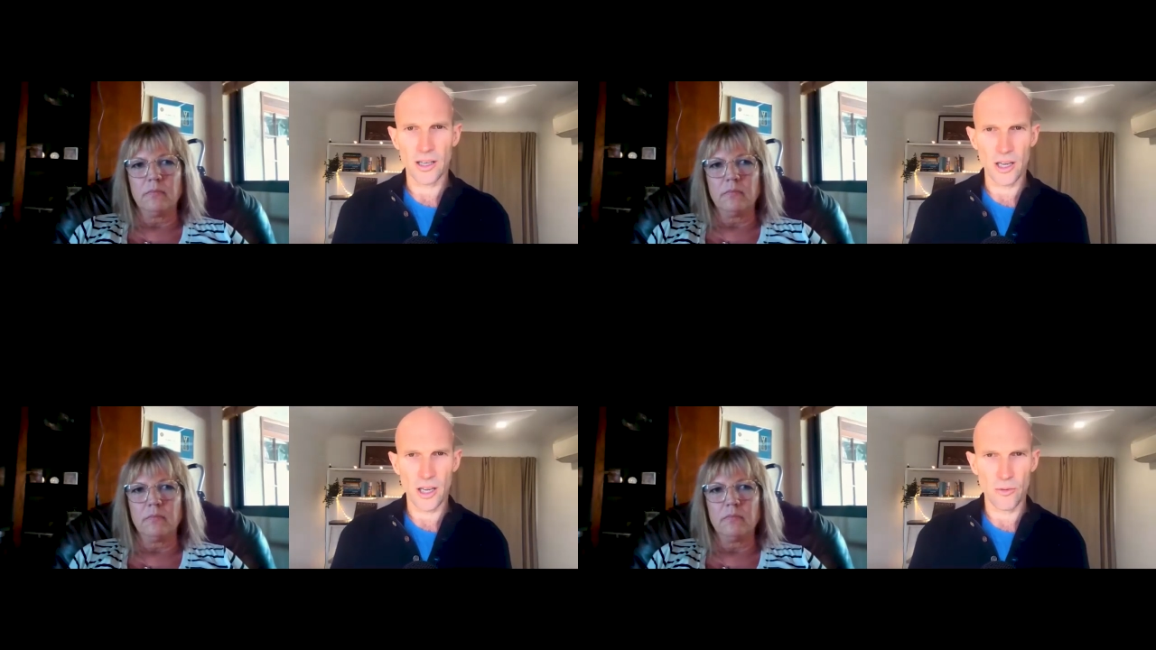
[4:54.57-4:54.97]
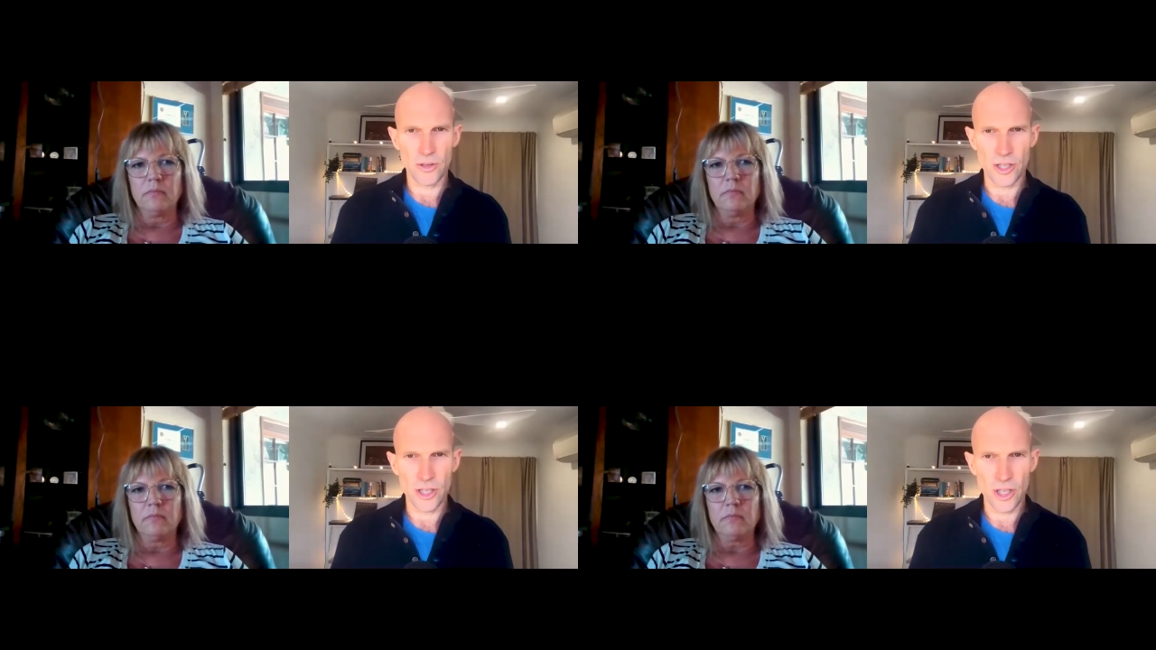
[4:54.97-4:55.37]
Speaker 1: It
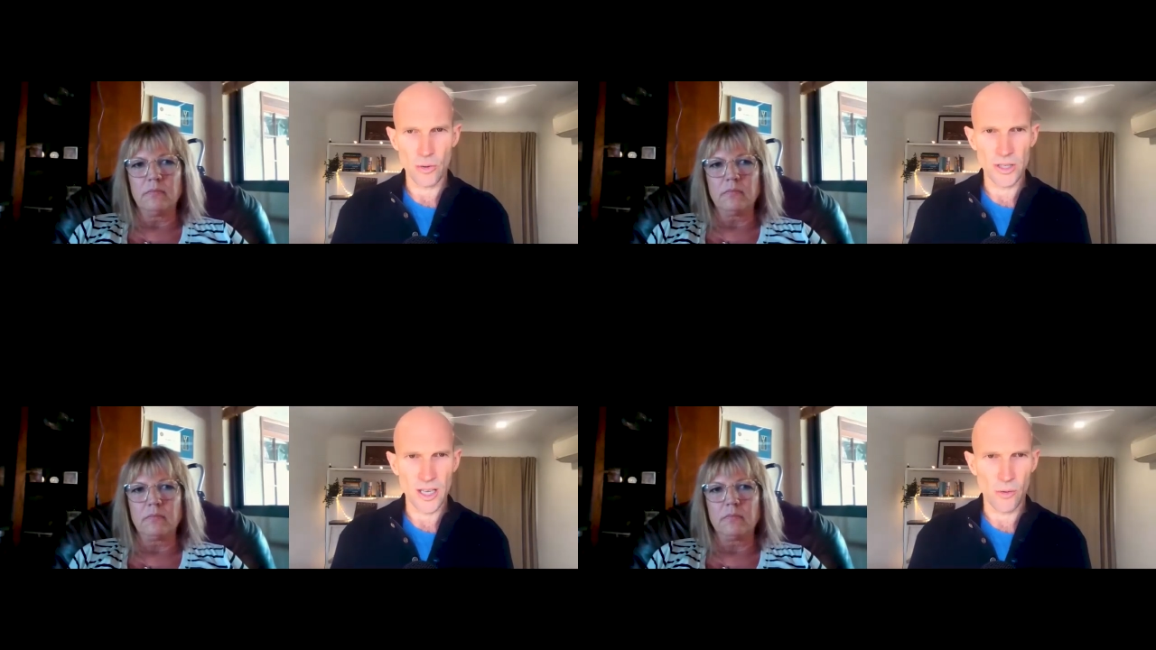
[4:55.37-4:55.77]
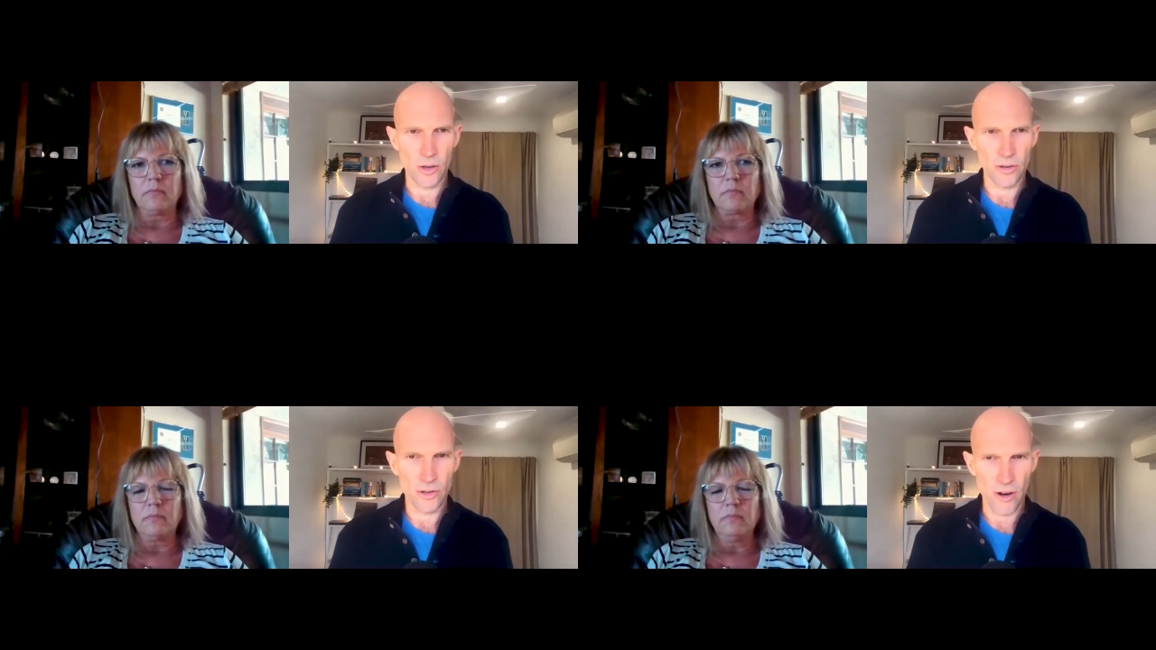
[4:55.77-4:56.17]
was just you as
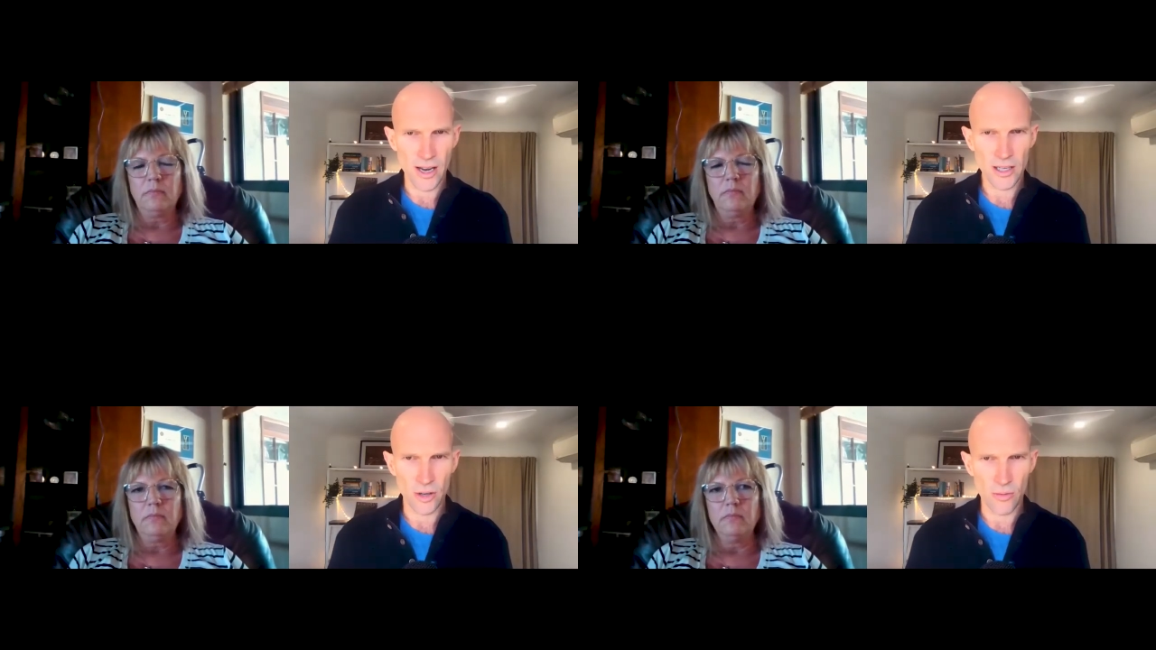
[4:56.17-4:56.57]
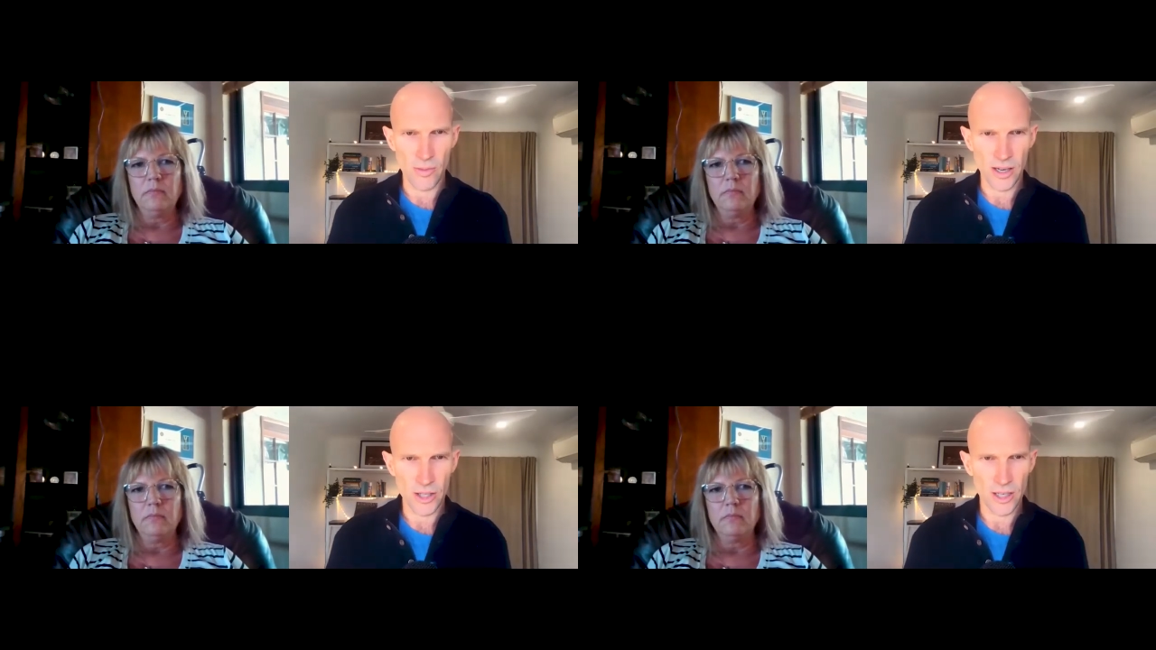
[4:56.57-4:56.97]
someone who drank too
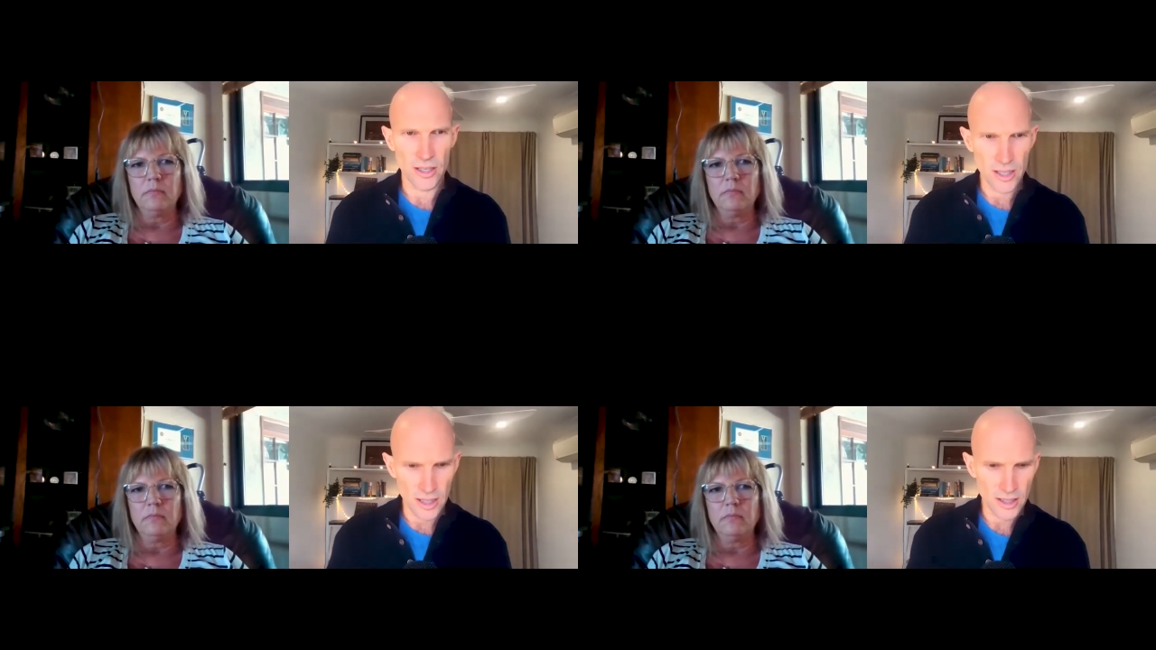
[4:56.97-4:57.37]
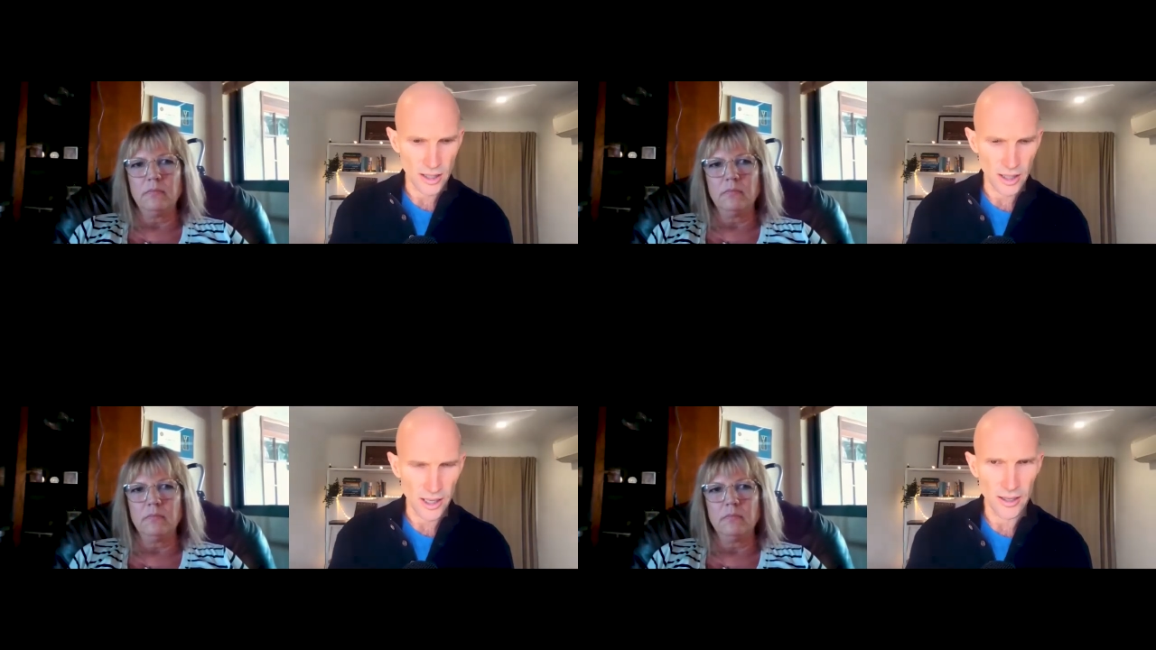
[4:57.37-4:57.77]
much
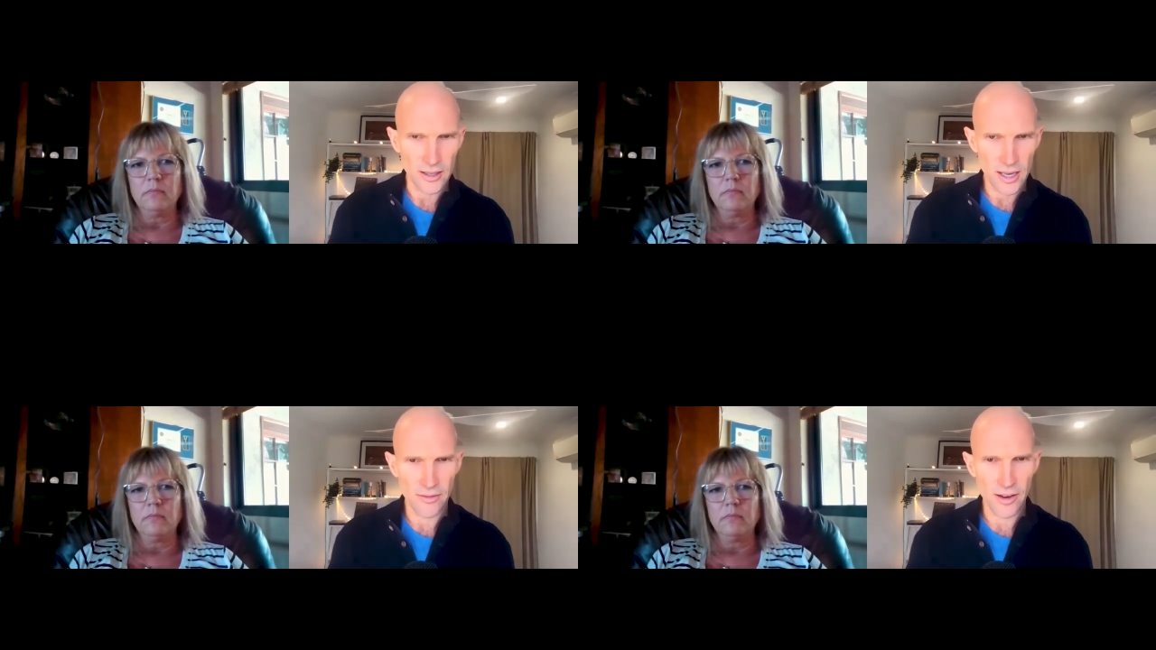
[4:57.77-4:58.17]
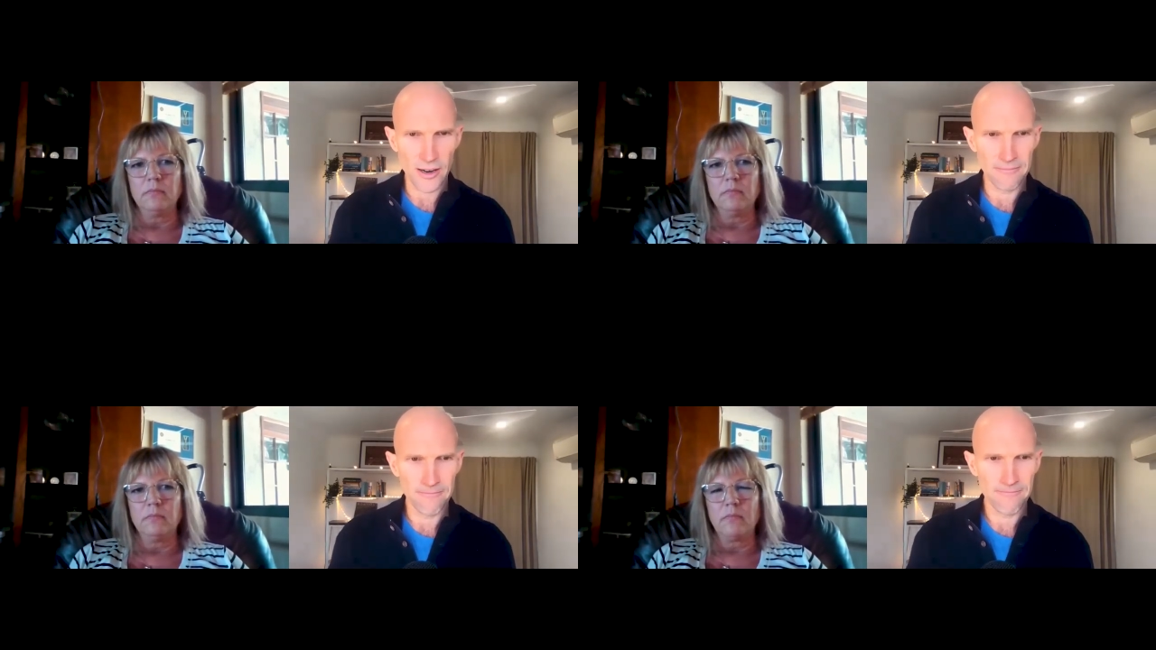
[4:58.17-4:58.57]
consistently. Is that
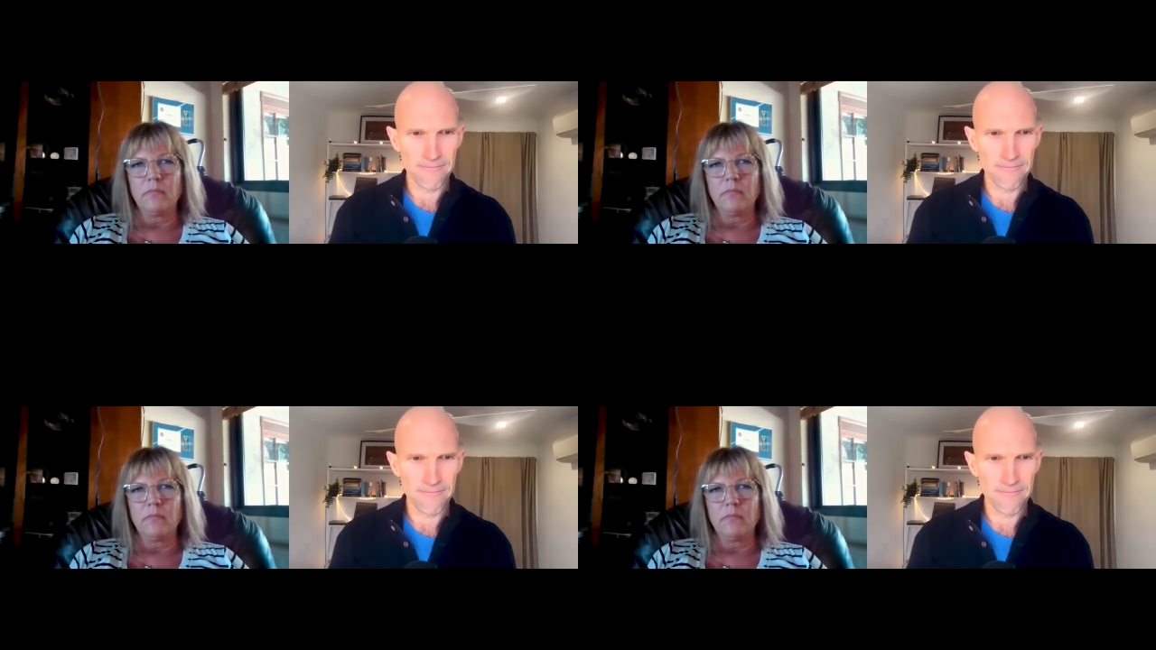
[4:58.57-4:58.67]
fair?